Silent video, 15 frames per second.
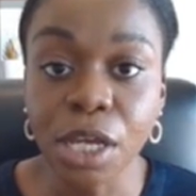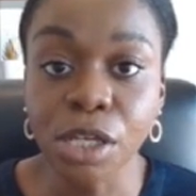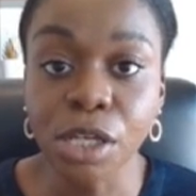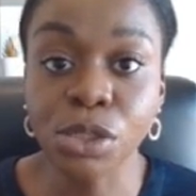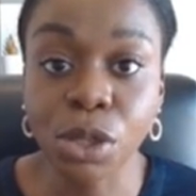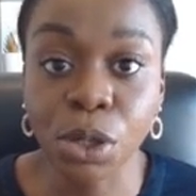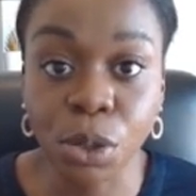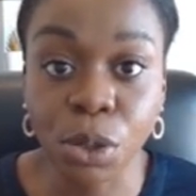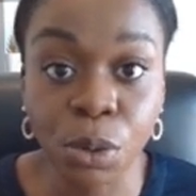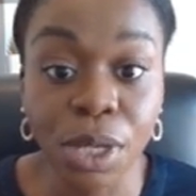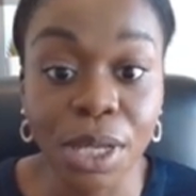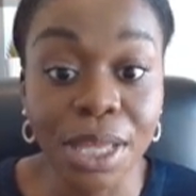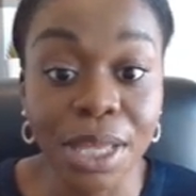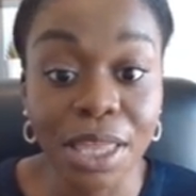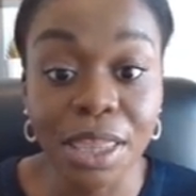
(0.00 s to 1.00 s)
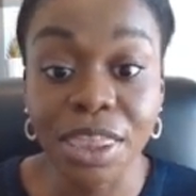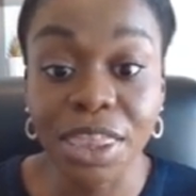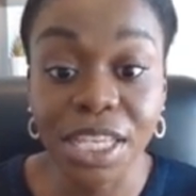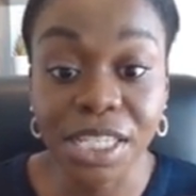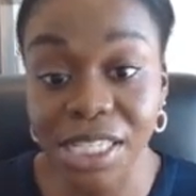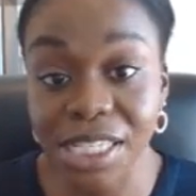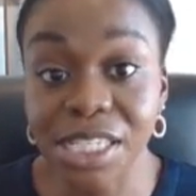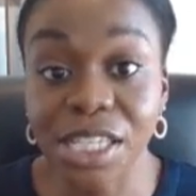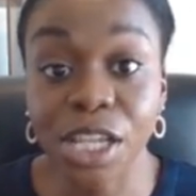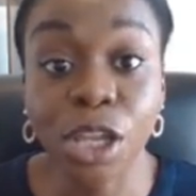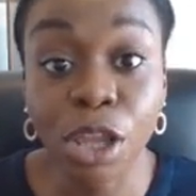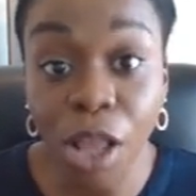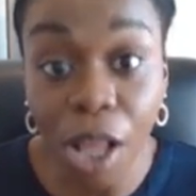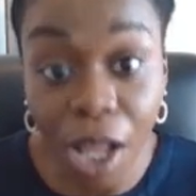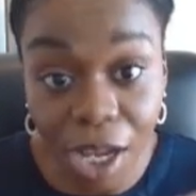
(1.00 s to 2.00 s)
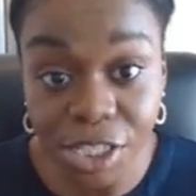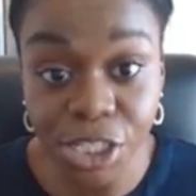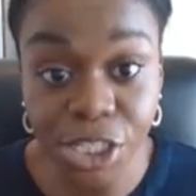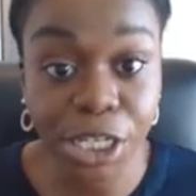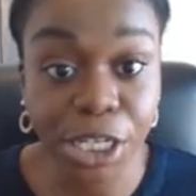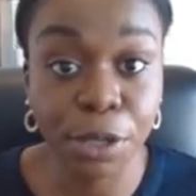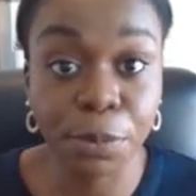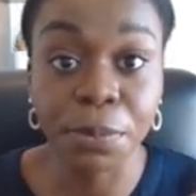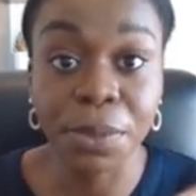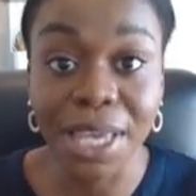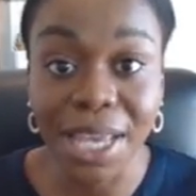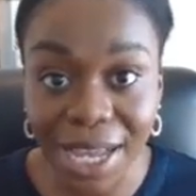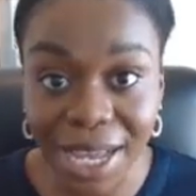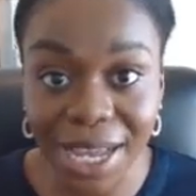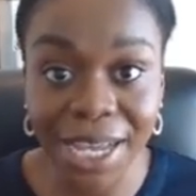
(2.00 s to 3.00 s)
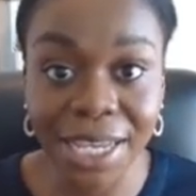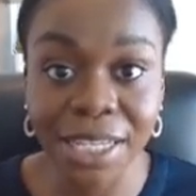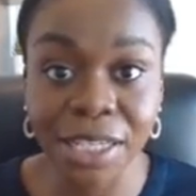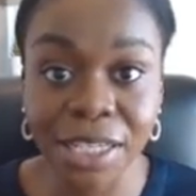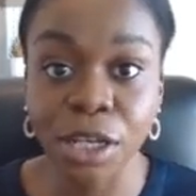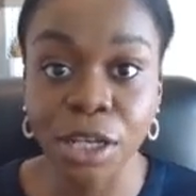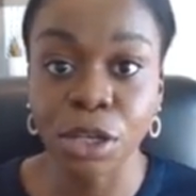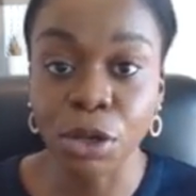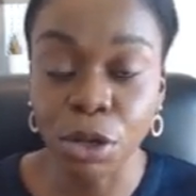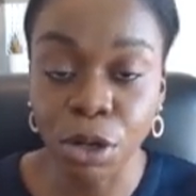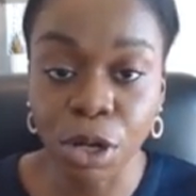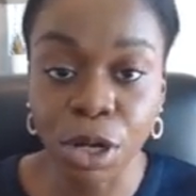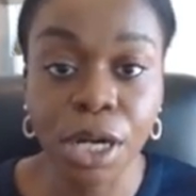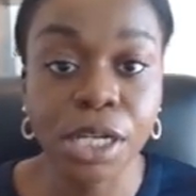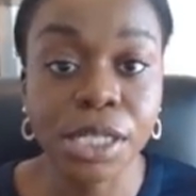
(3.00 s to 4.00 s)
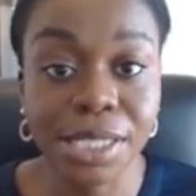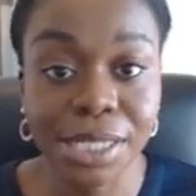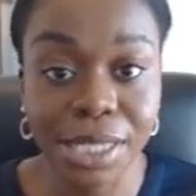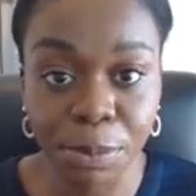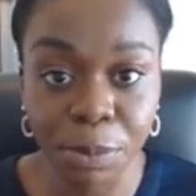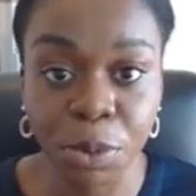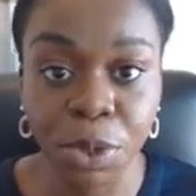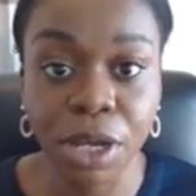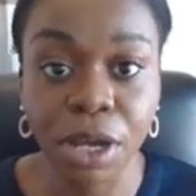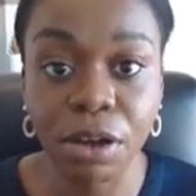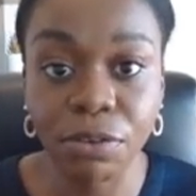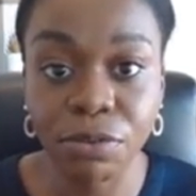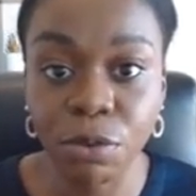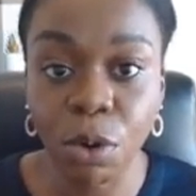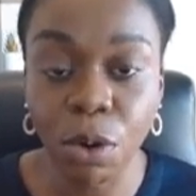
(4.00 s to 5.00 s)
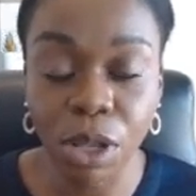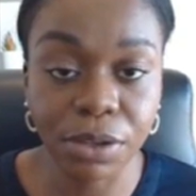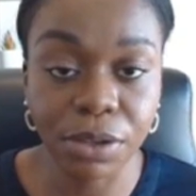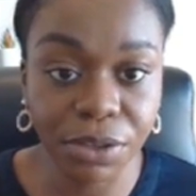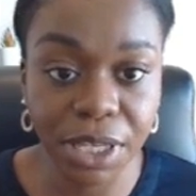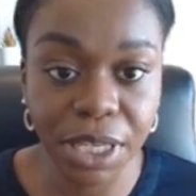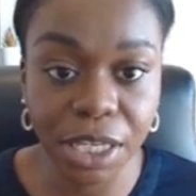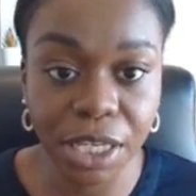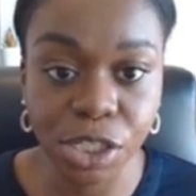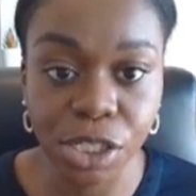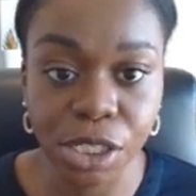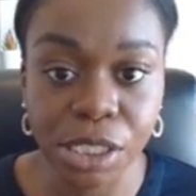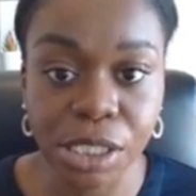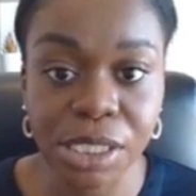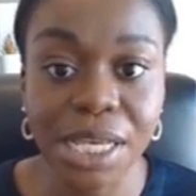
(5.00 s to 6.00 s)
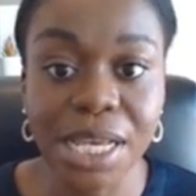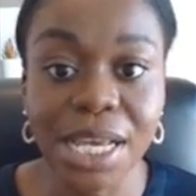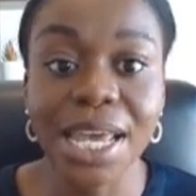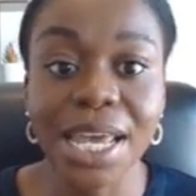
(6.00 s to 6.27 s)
So this is the logic behind your summary of qualifications.